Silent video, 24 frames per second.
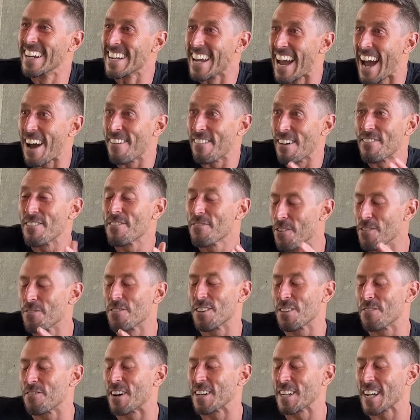Yeah, maybe food
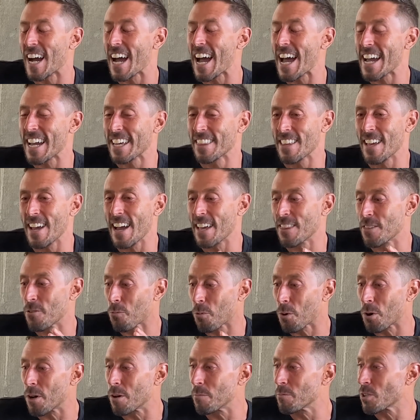for the fungi and the
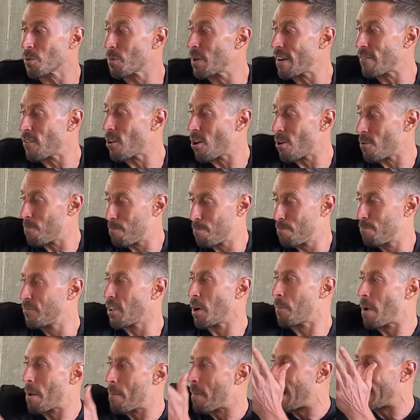worms or whatever, or
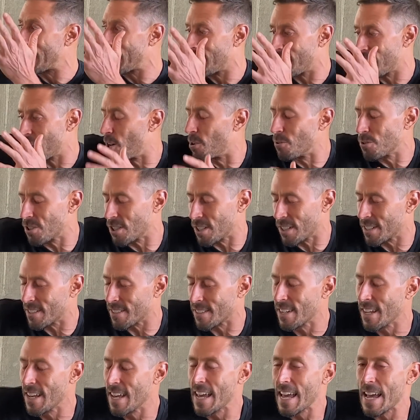dump my body in the
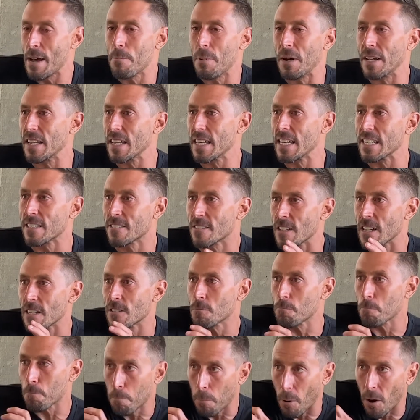ocean. But it's
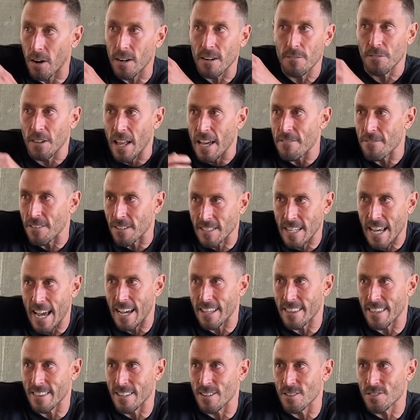part of life and
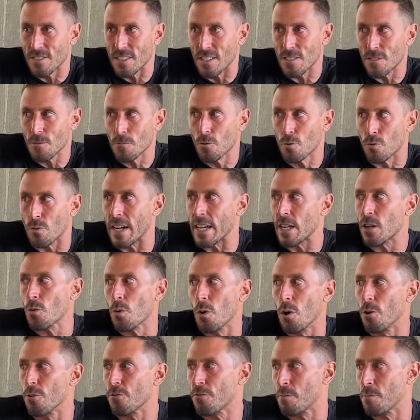death. And there's this great
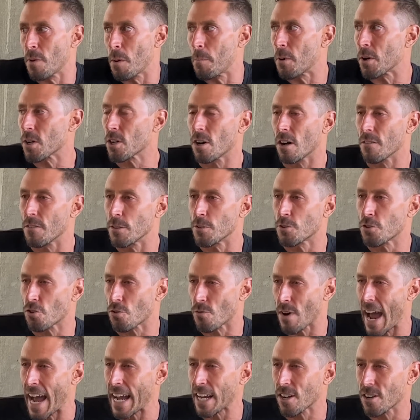quote from a book called The
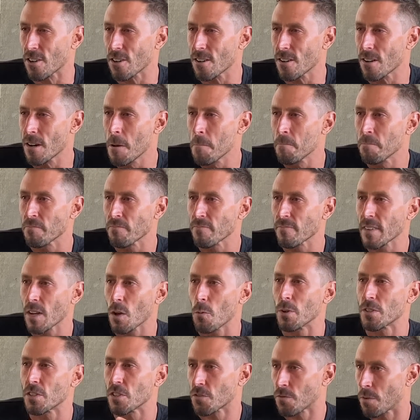Tracker,
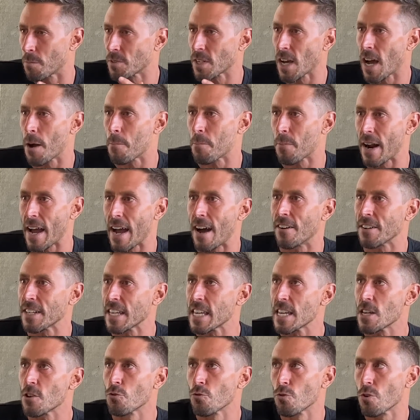which is from Tom Brown.
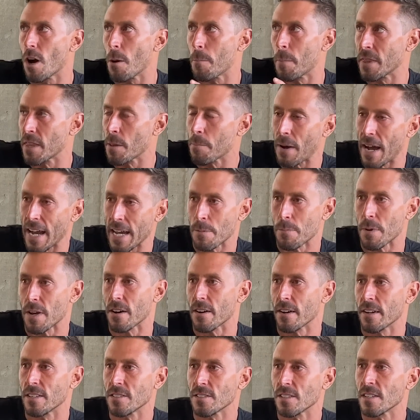He grew up in the Pine
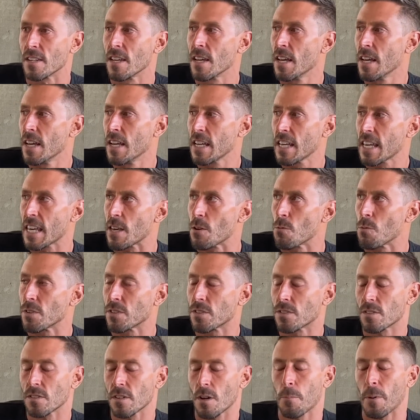Barrens and he
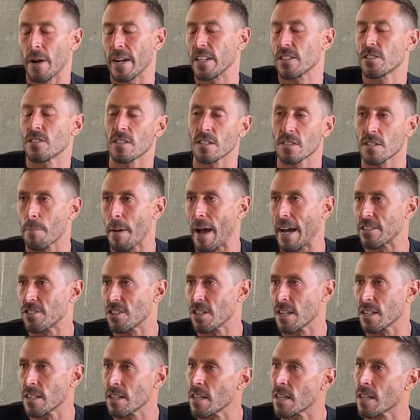was apprenticed to this
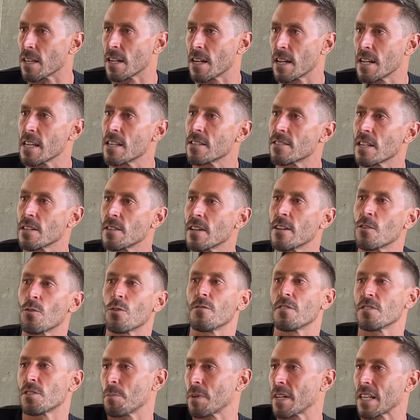Apache Indian. And he said, in
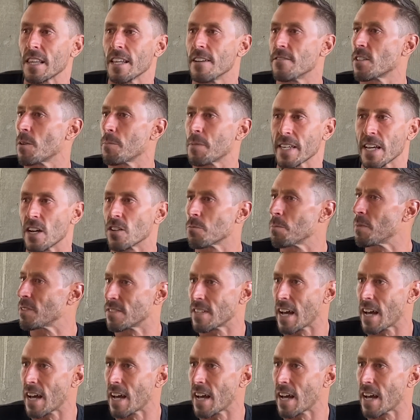order for something to live, something else must